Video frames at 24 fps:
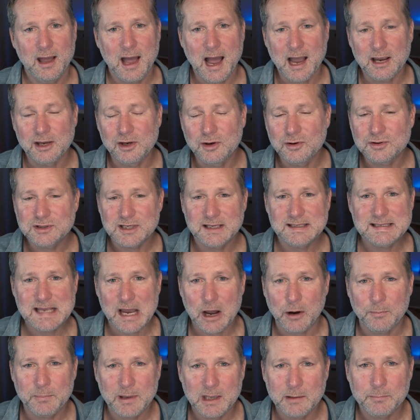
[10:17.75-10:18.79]
I usually
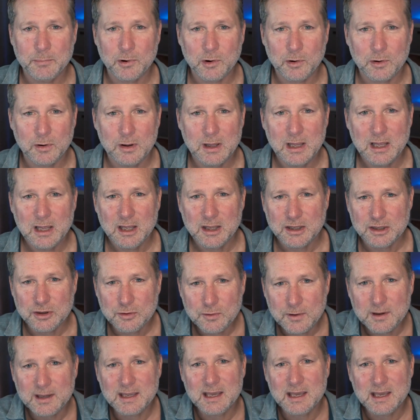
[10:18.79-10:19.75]
tell people you